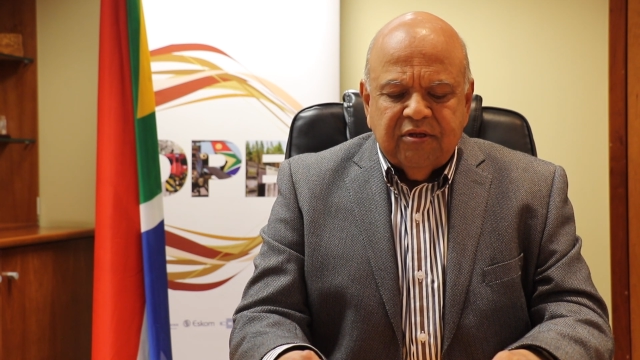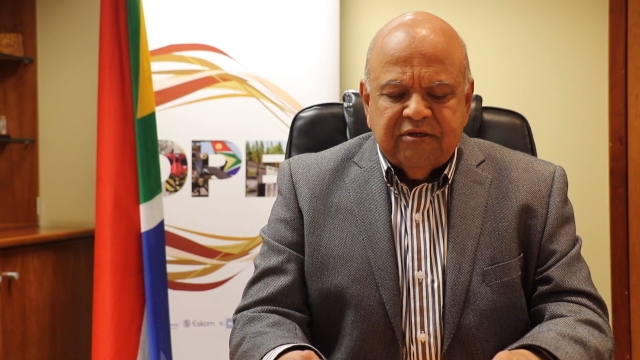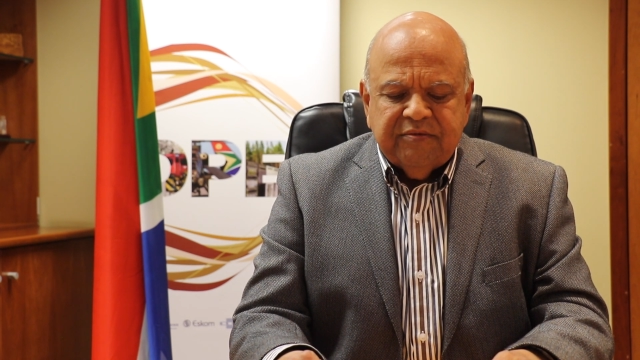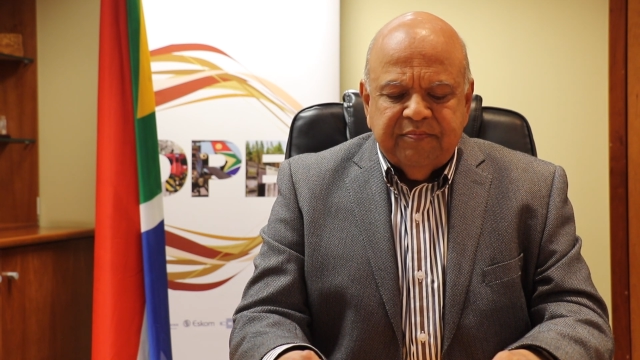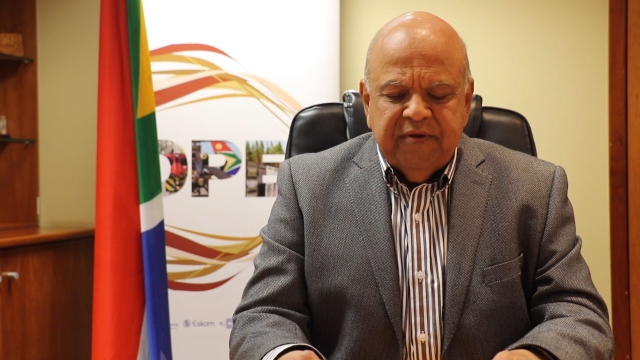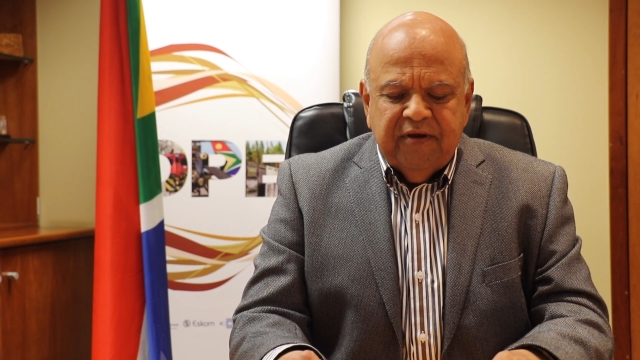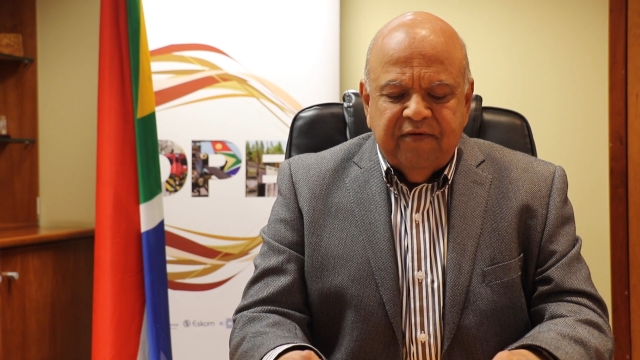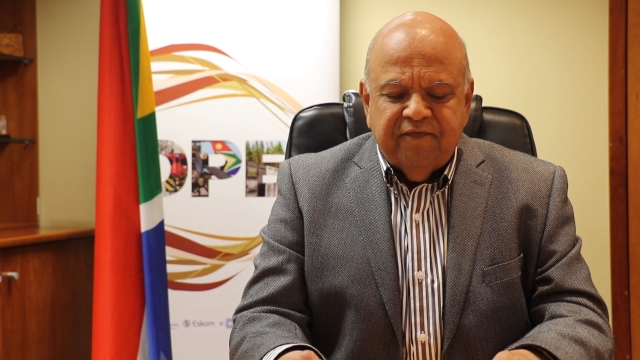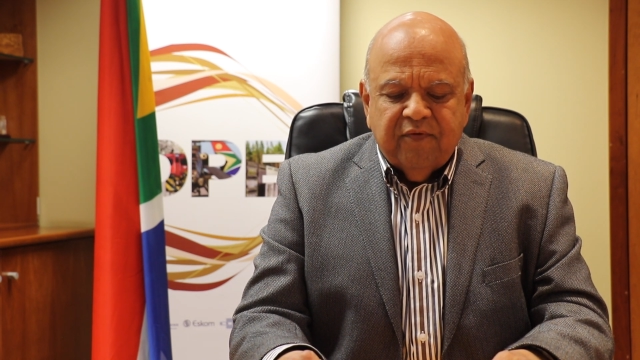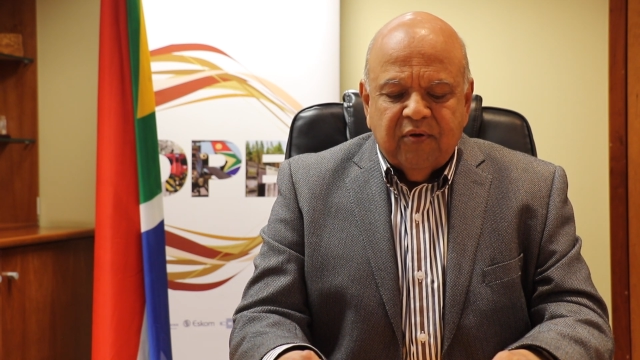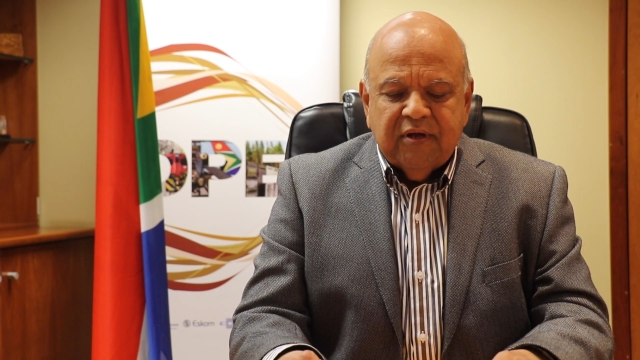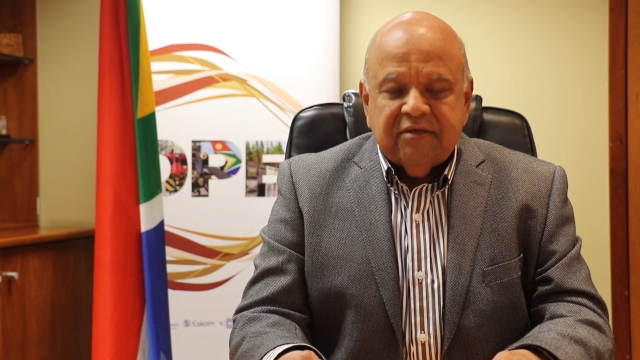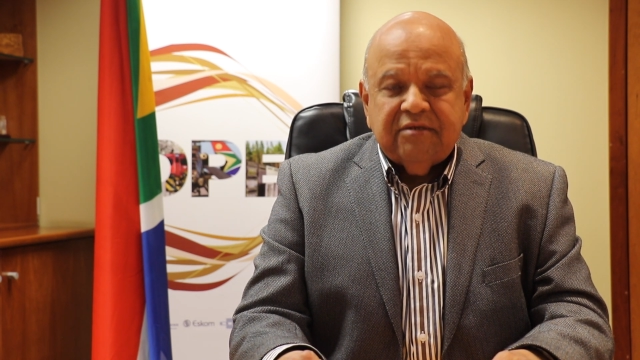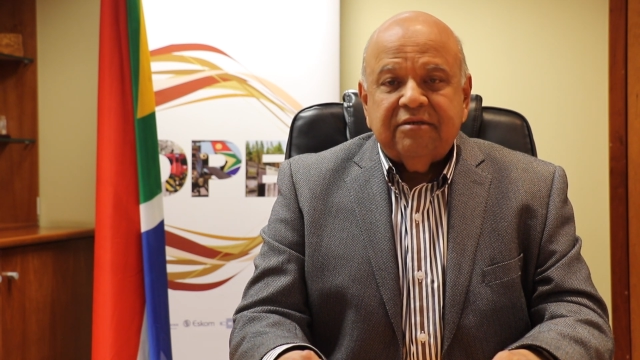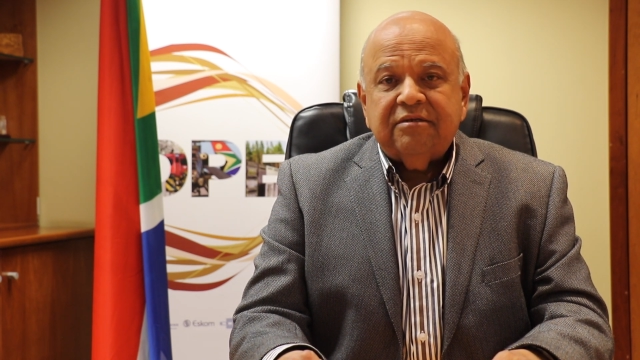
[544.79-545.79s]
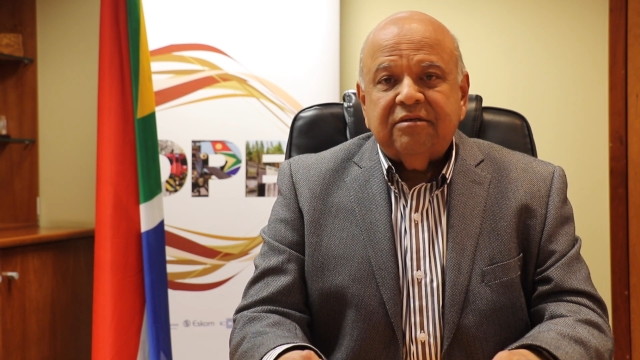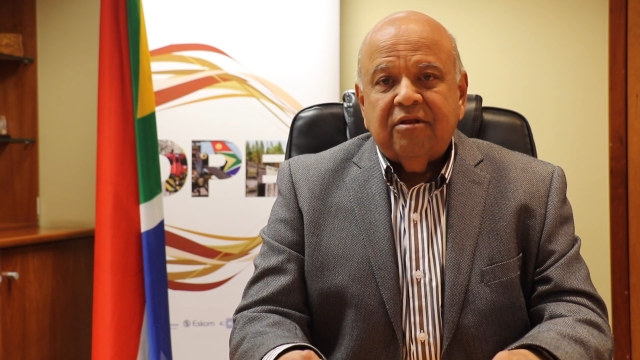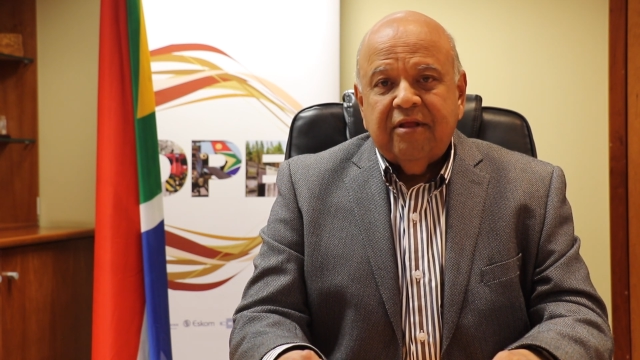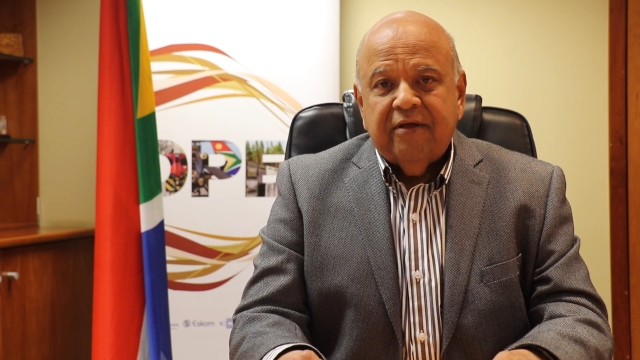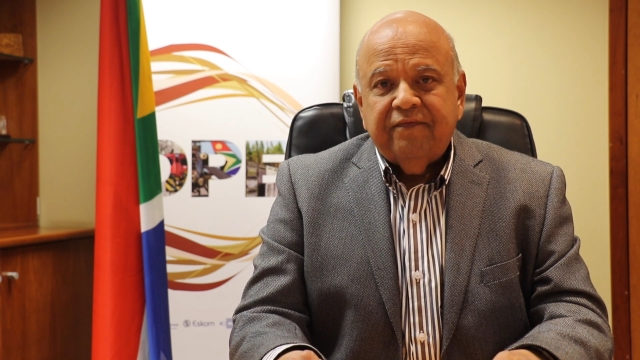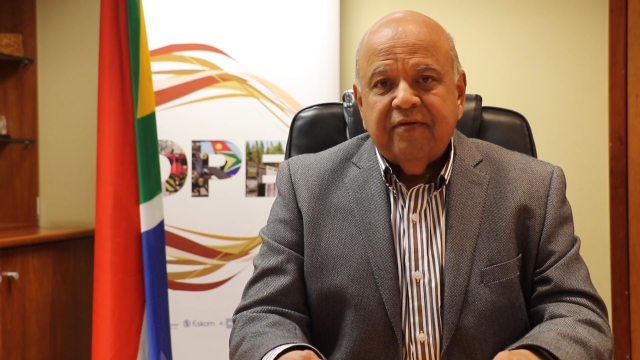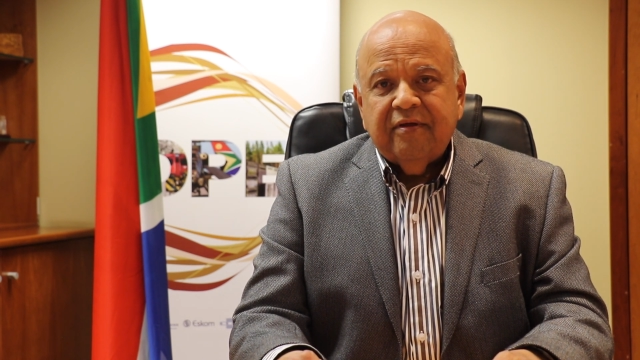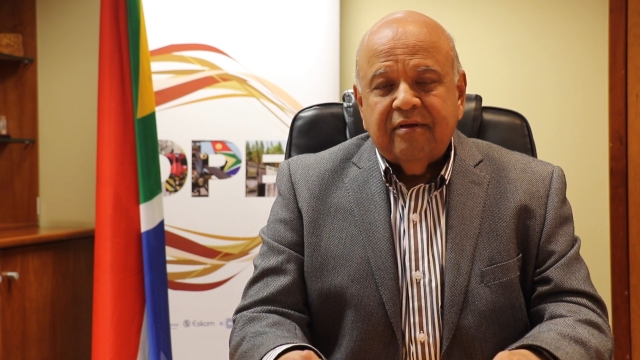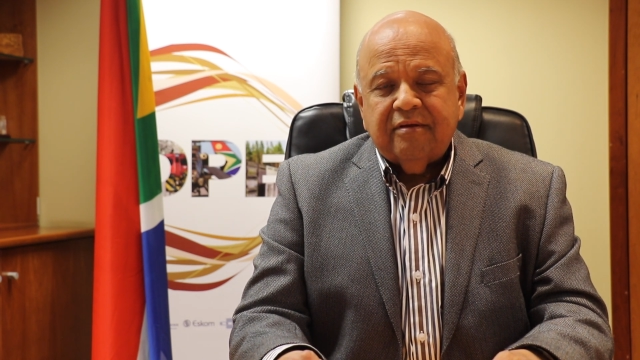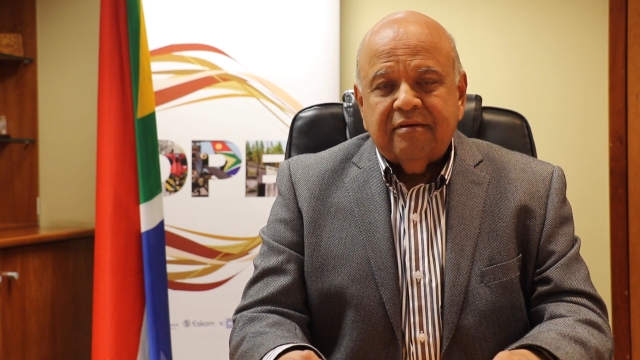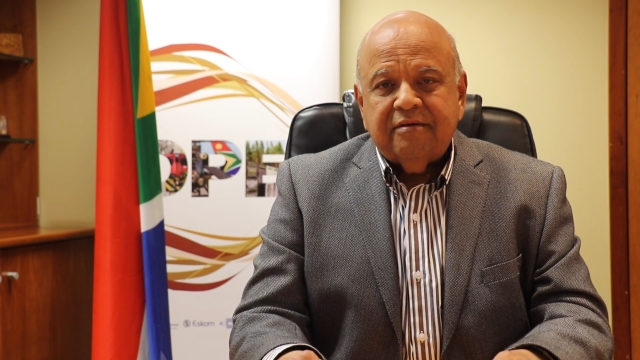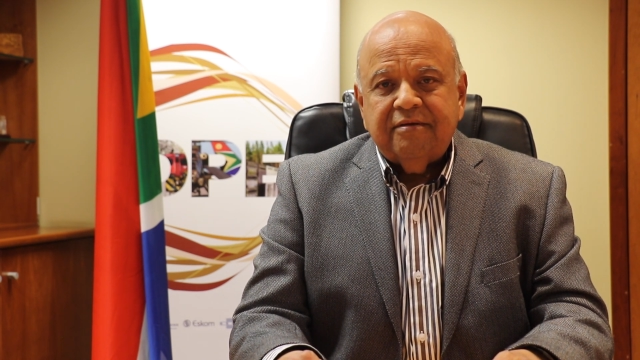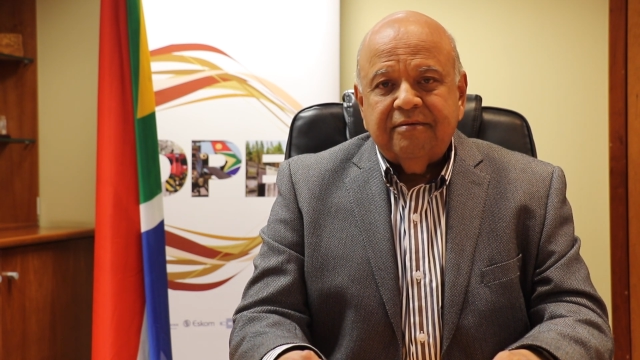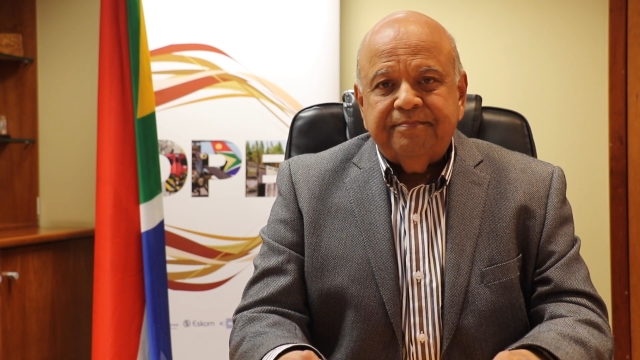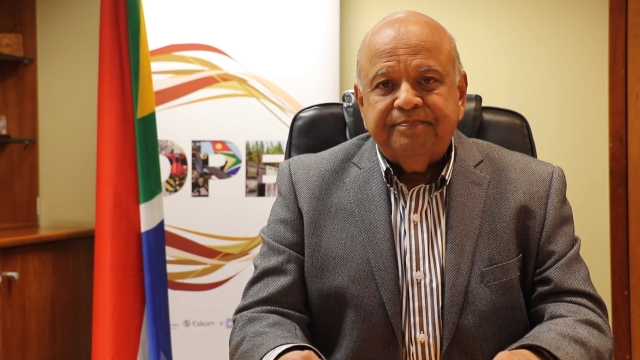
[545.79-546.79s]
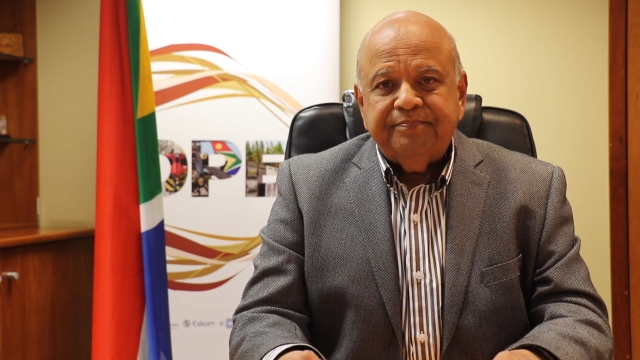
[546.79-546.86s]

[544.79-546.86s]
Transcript: this mean for us as South Africans?